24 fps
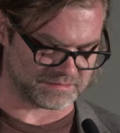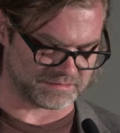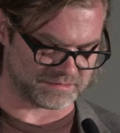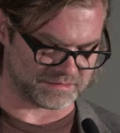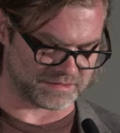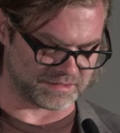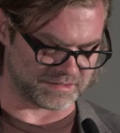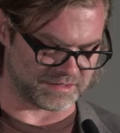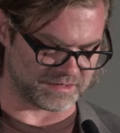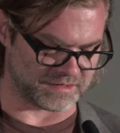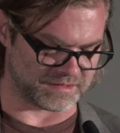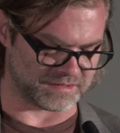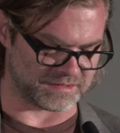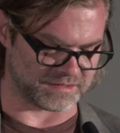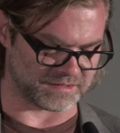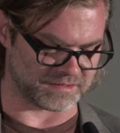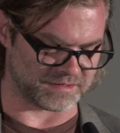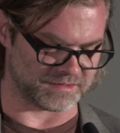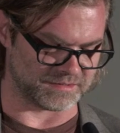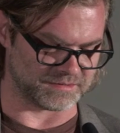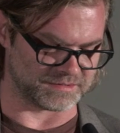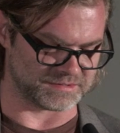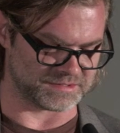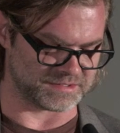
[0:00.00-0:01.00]
A lot of the
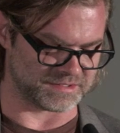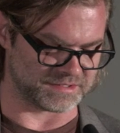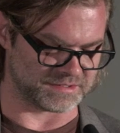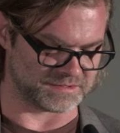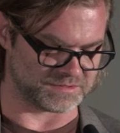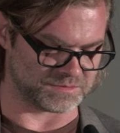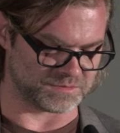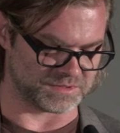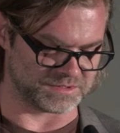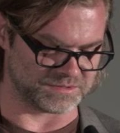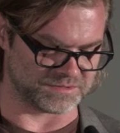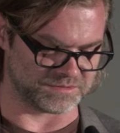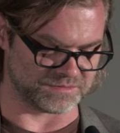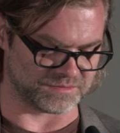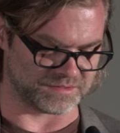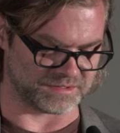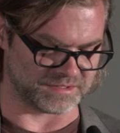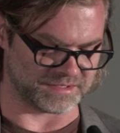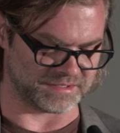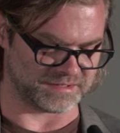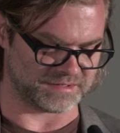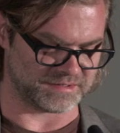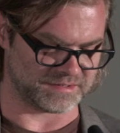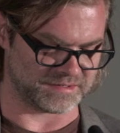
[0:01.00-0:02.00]
color science
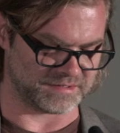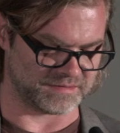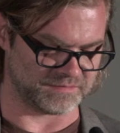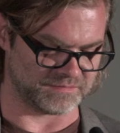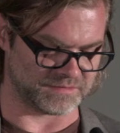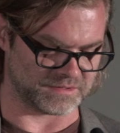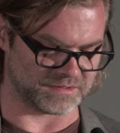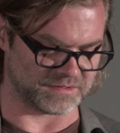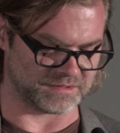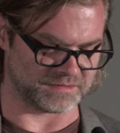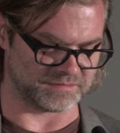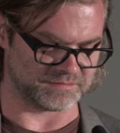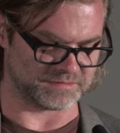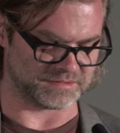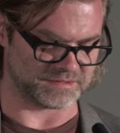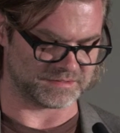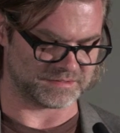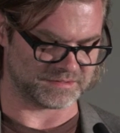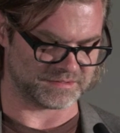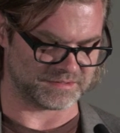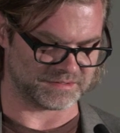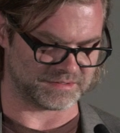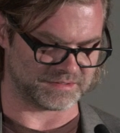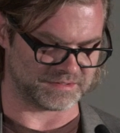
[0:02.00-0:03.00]
wizardry involved
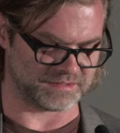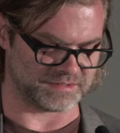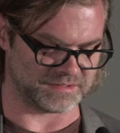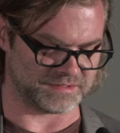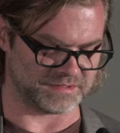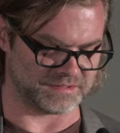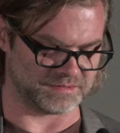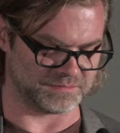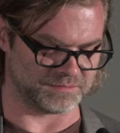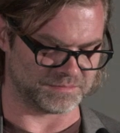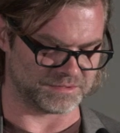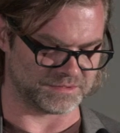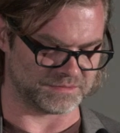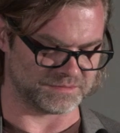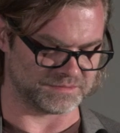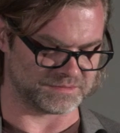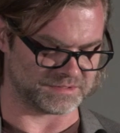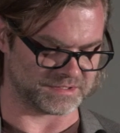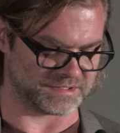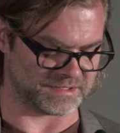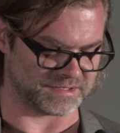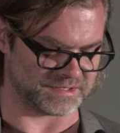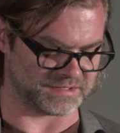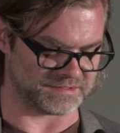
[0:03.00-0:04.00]
in
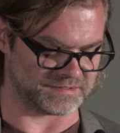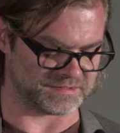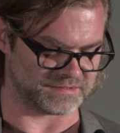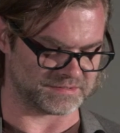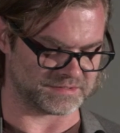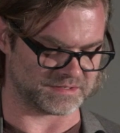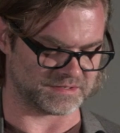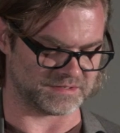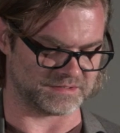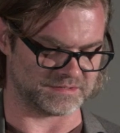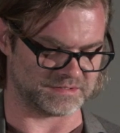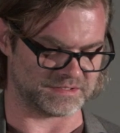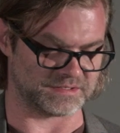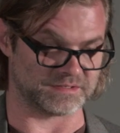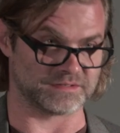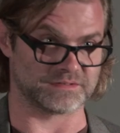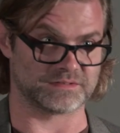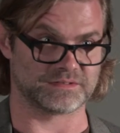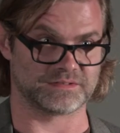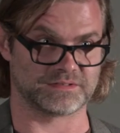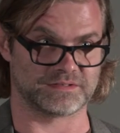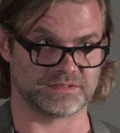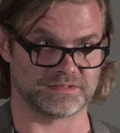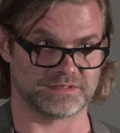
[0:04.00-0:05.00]
producing ACES
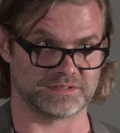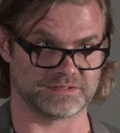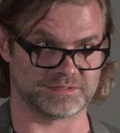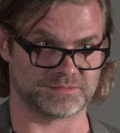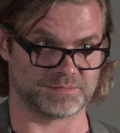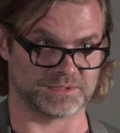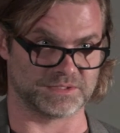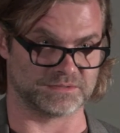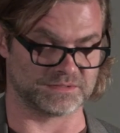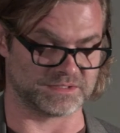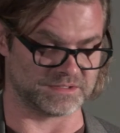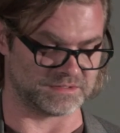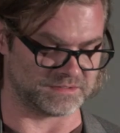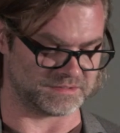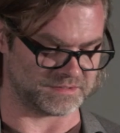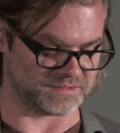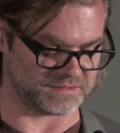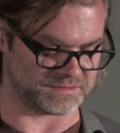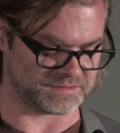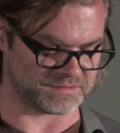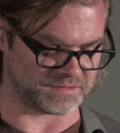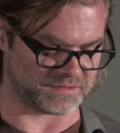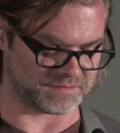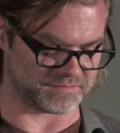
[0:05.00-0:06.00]
content is built into
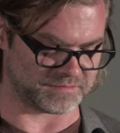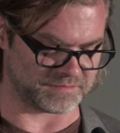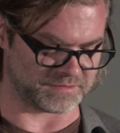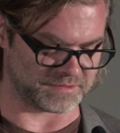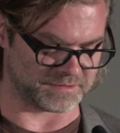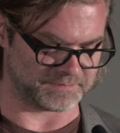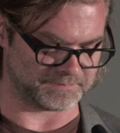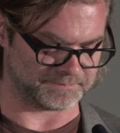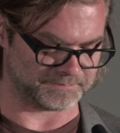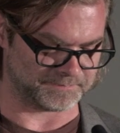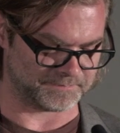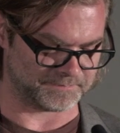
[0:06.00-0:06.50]
the software.